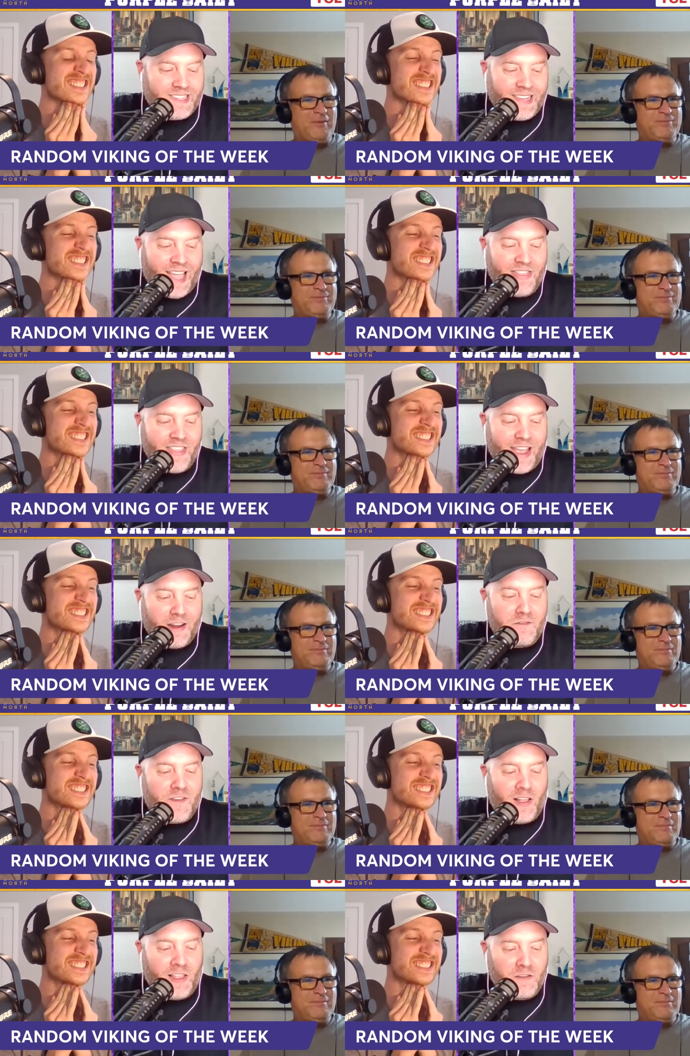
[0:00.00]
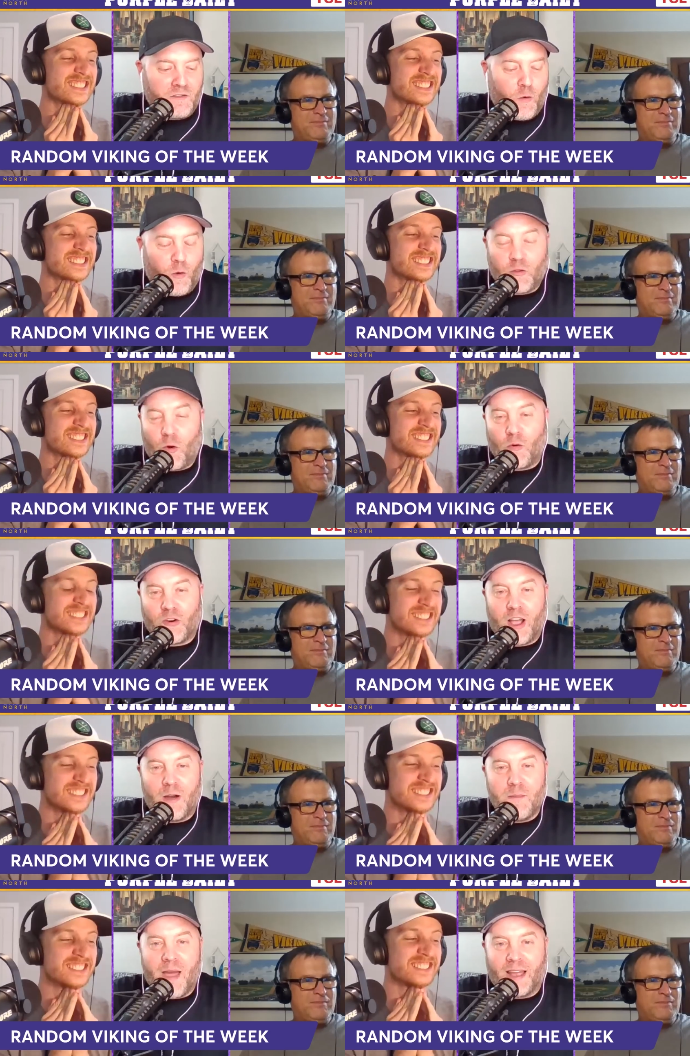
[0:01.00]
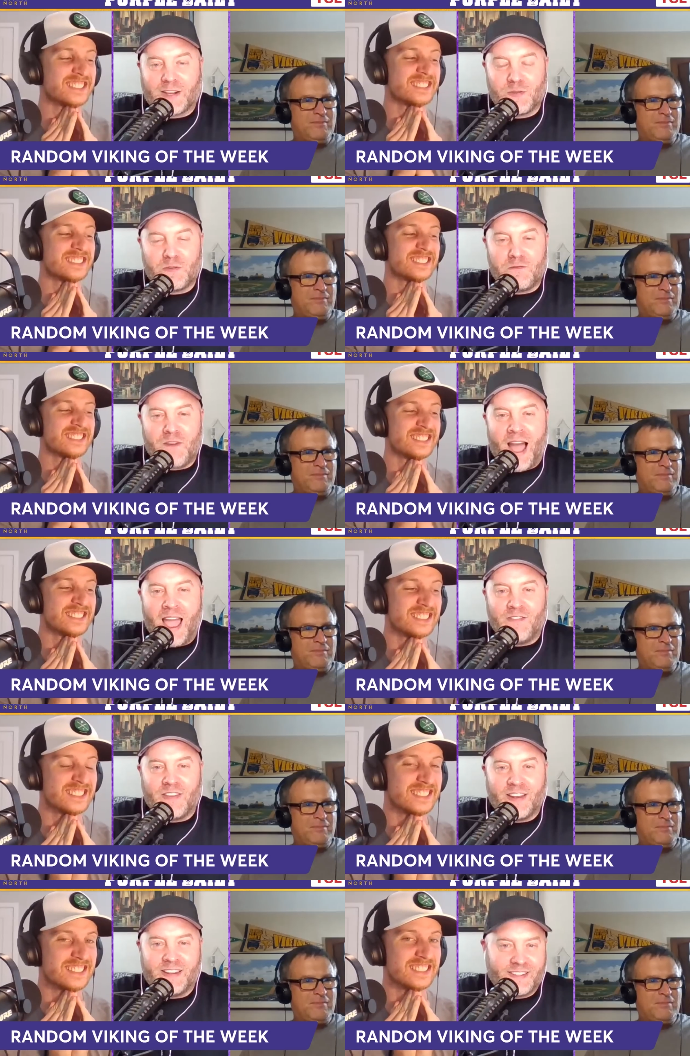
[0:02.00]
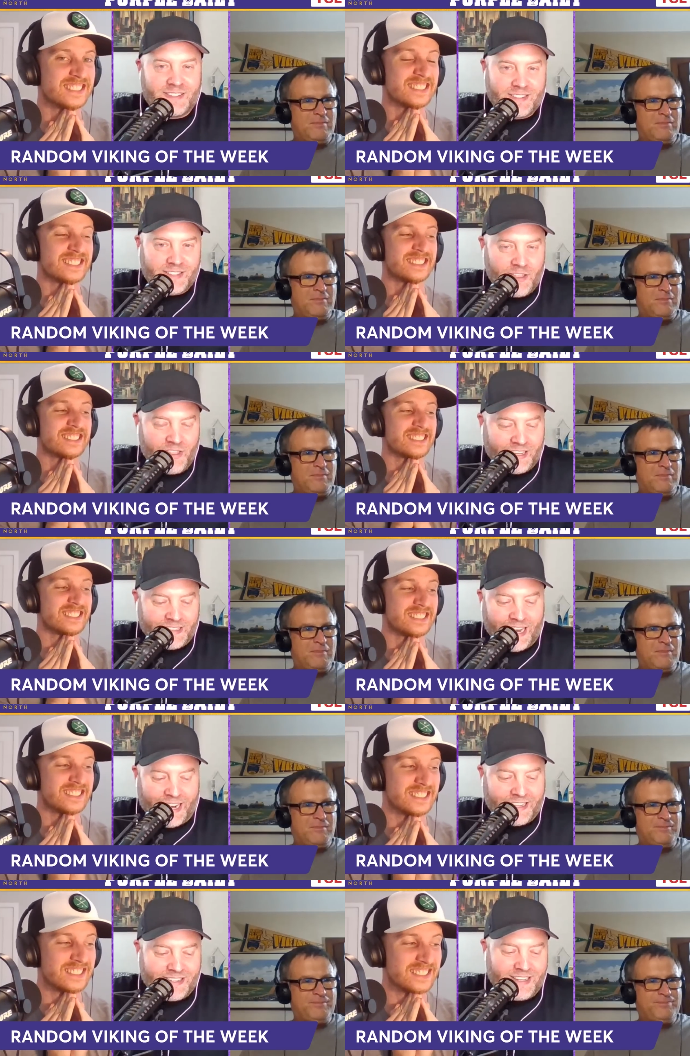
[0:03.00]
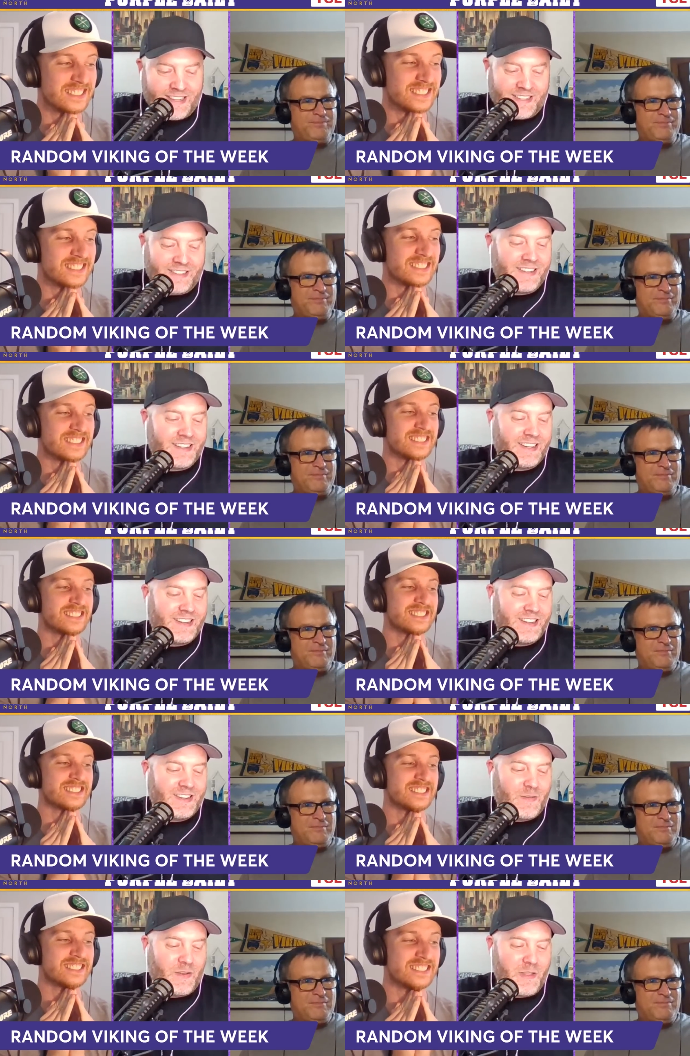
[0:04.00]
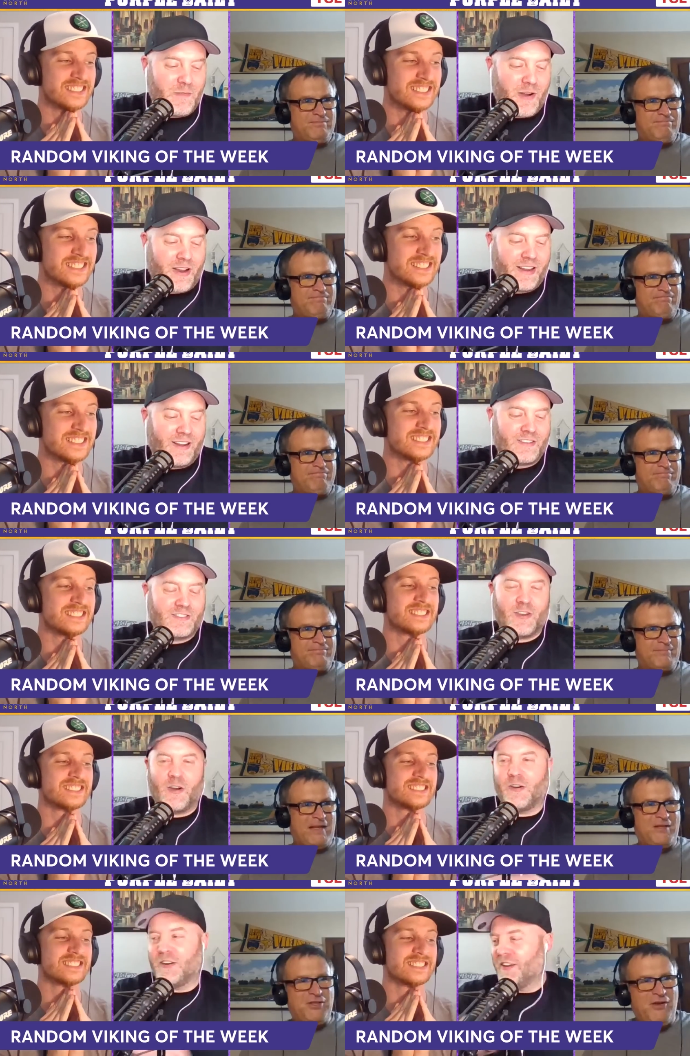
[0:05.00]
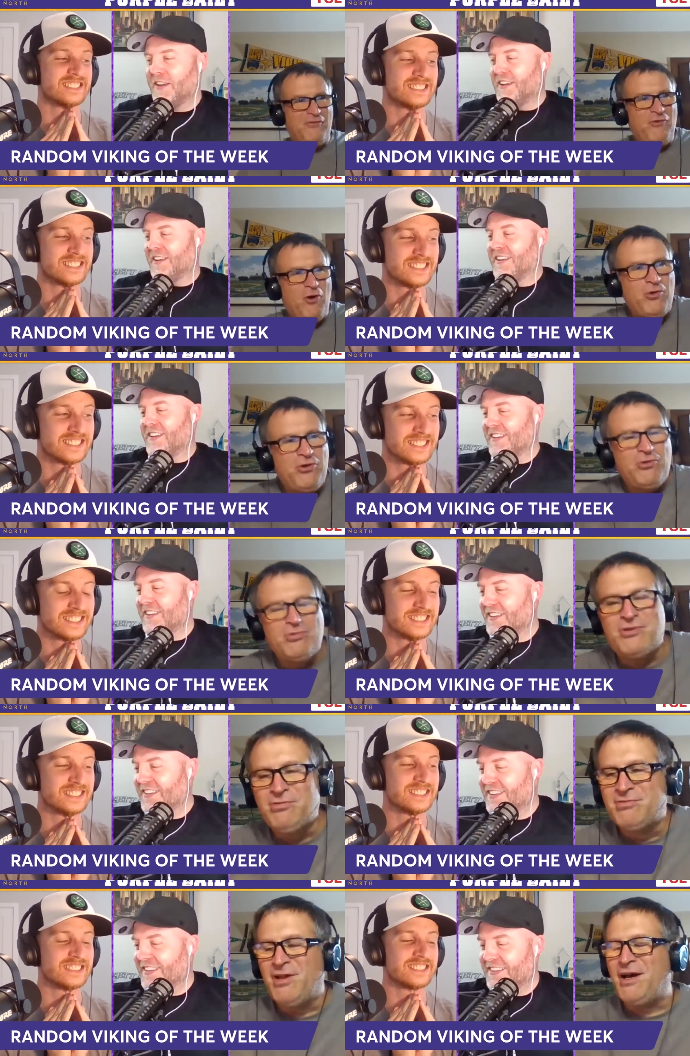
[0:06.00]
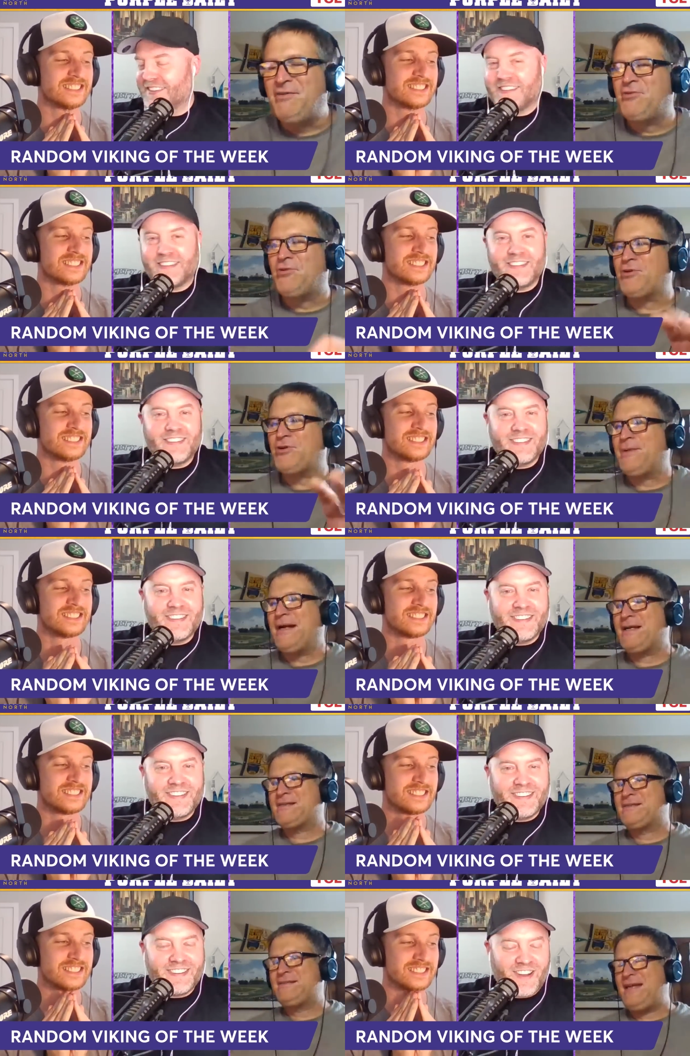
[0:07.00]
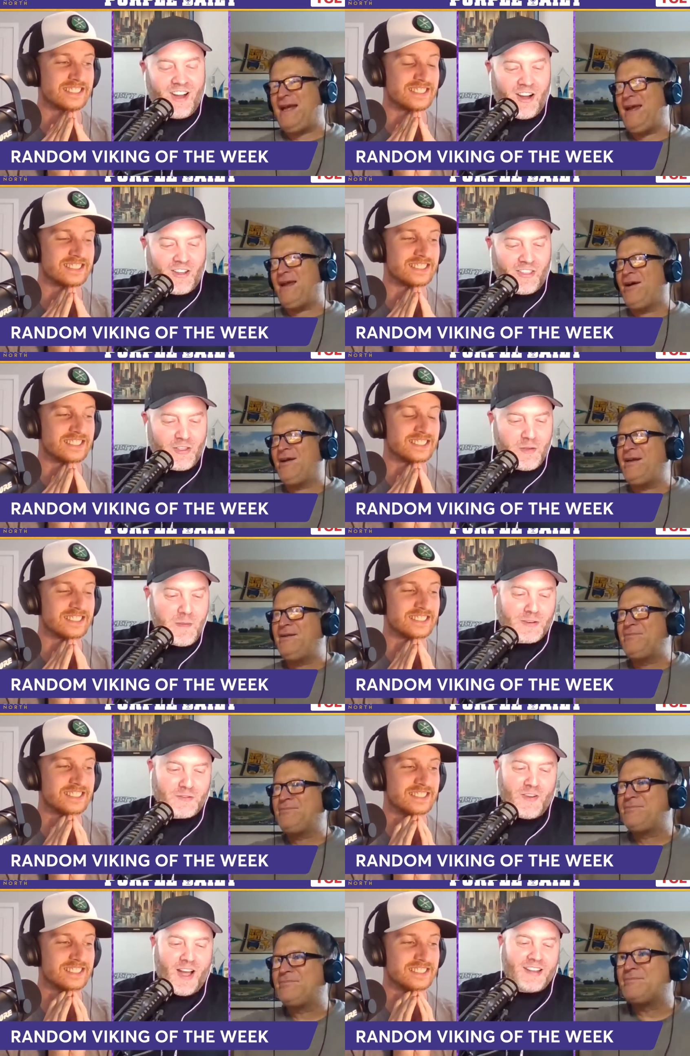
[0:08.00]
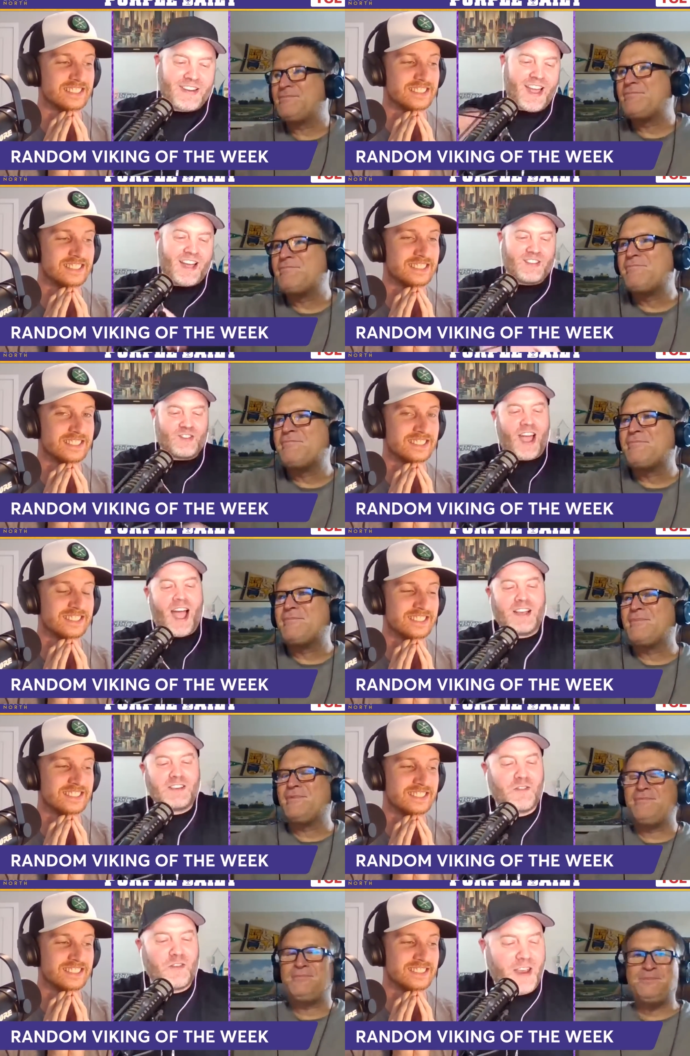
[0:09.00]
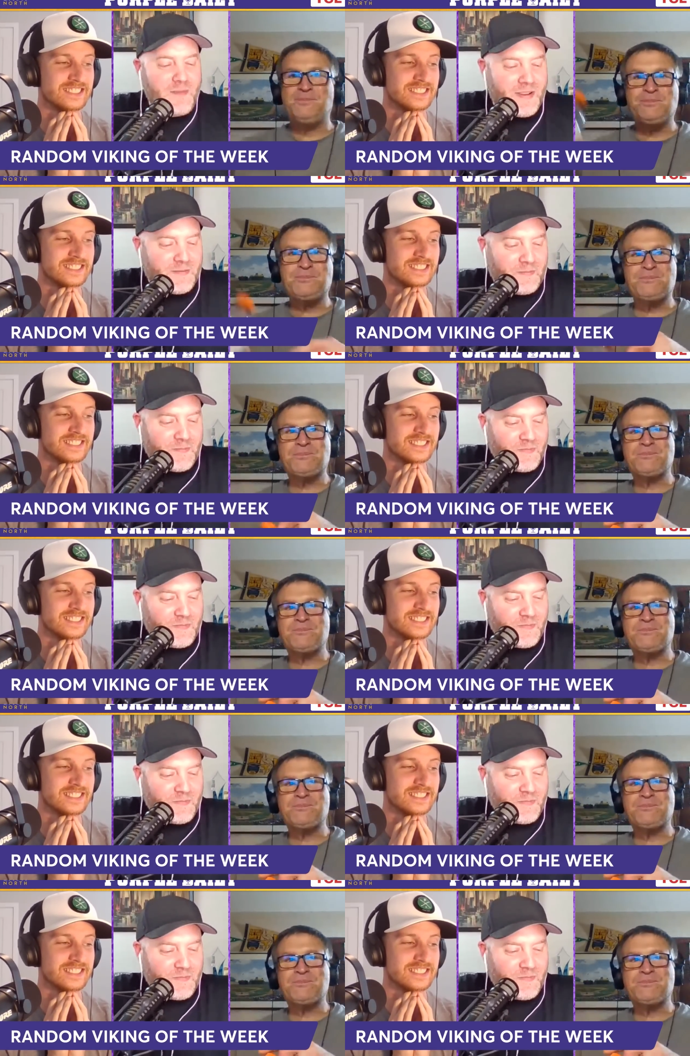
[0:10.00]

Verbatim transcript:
Speaker 1: led the NFL in fourth quarter comebacks with five in his, I think, second season with the Buccaneers. So I
Speaker 2: should have known you. You love quarterbacks. Oh, they're the it. most
Speaker 1: fun. Yeah, Josh Freeman.